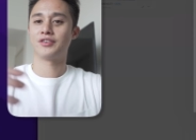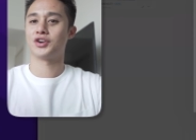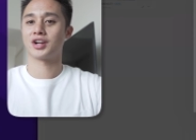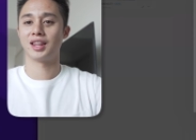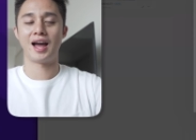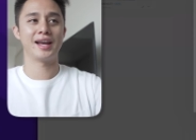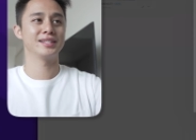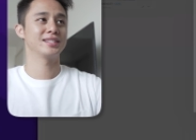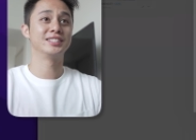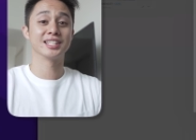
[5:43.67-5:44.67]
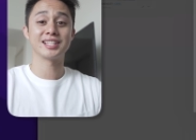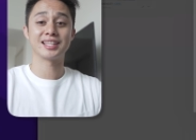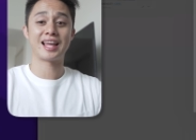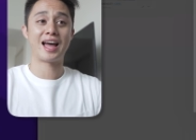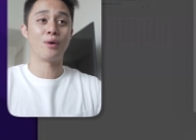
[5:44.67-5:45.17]
for your clients, just
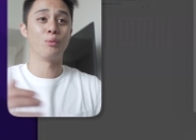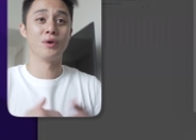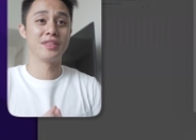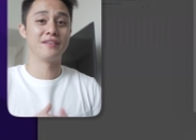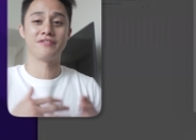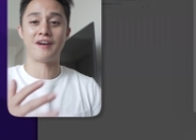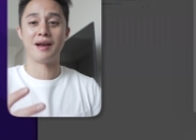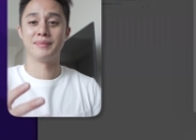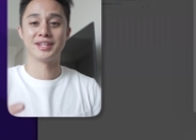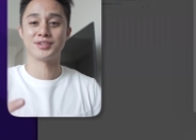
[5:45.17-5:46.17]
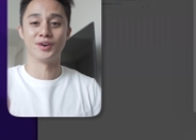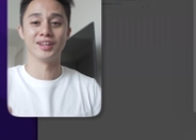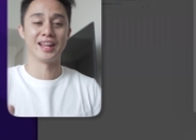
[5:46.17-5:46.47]
like that within five minutes or